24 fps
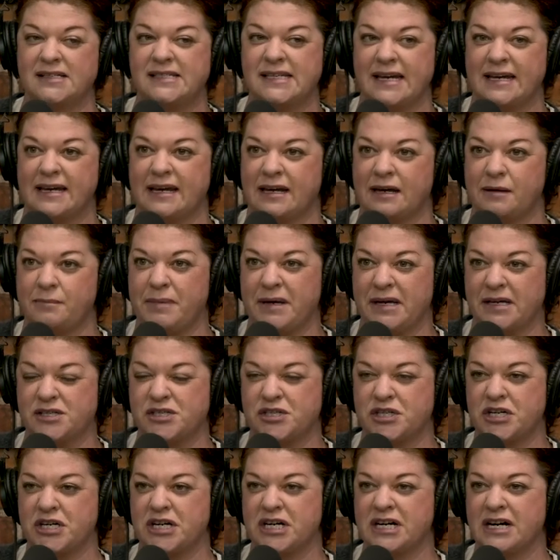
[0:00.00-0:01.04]
taking a
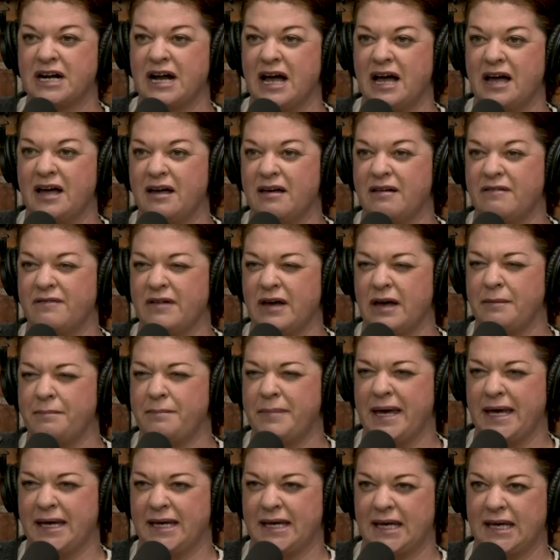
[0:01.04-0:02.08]
picture of a
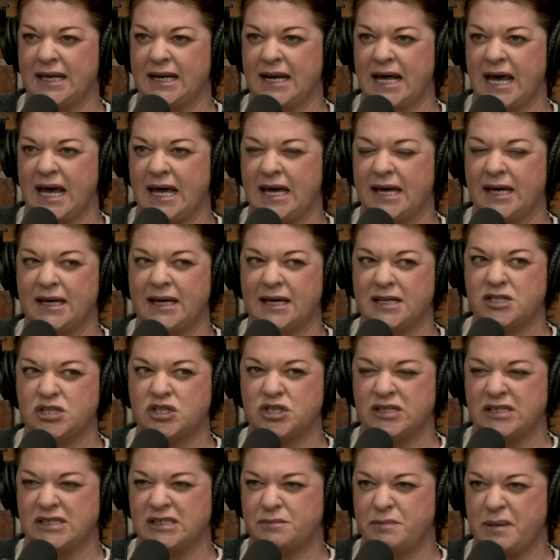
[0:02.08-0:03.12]
bacon, egg, and
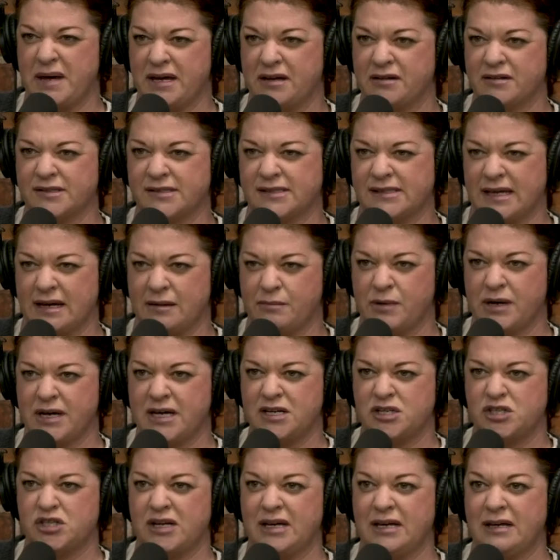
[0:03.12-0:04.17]
cheese bagel
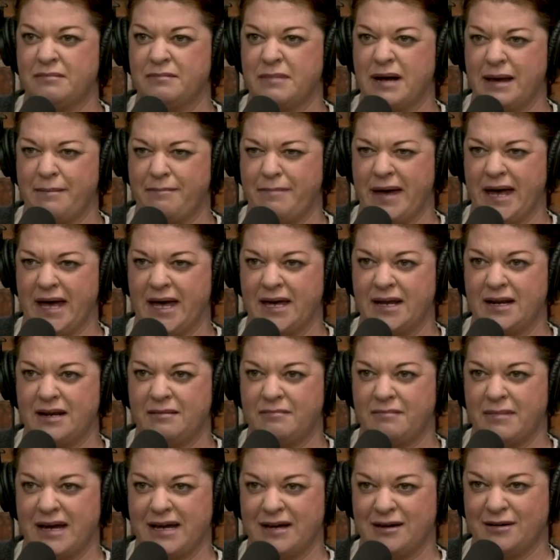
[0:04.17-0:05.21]
sandwich in my bed
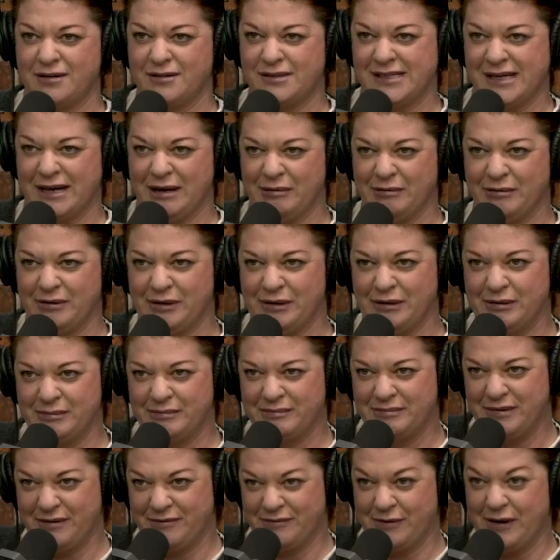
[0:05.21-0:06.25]
in my hotel
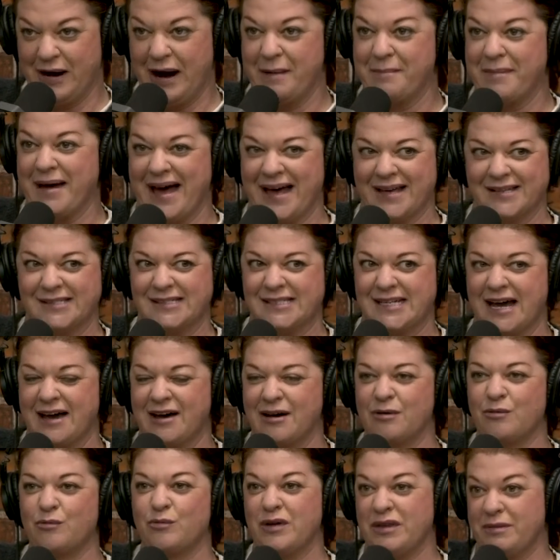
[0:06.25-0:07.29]
room before I passed
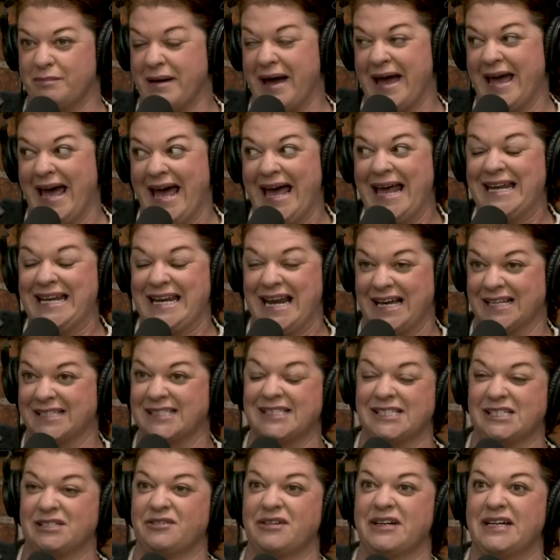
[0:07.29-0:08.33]
out with my head
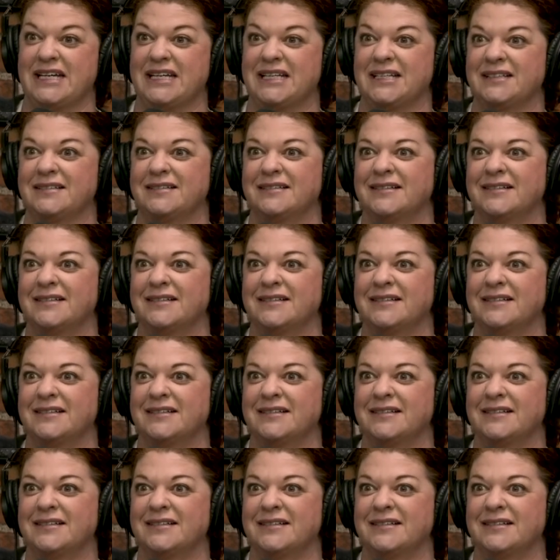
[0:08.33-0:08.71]
next to it.